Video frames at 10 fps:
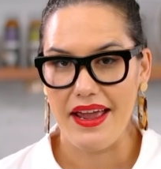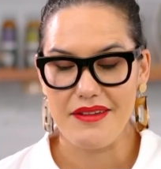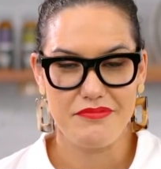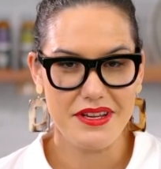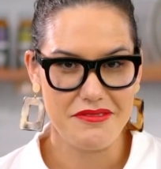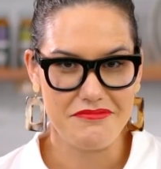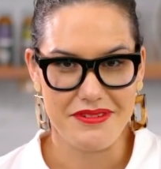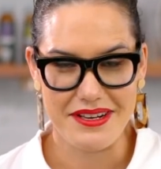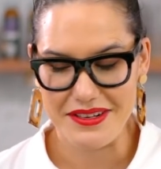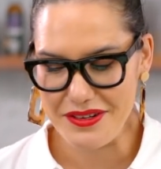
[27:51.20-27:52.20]
And we are
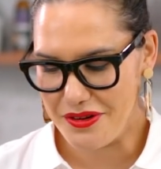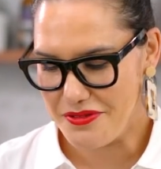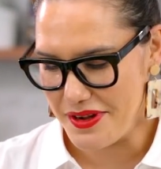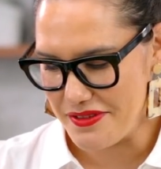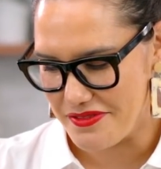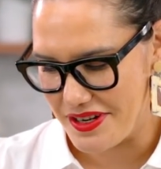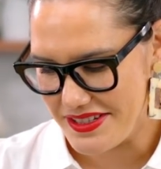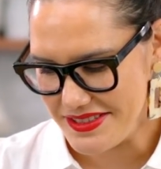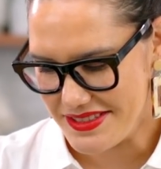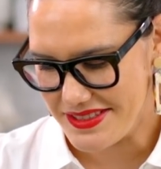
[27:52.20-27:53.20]
ready to go, my
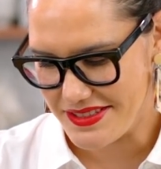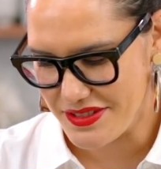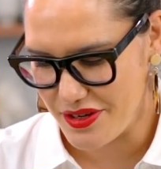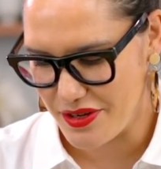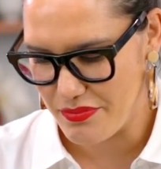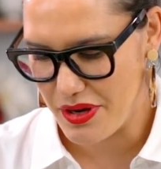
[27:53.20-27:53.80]
friends. So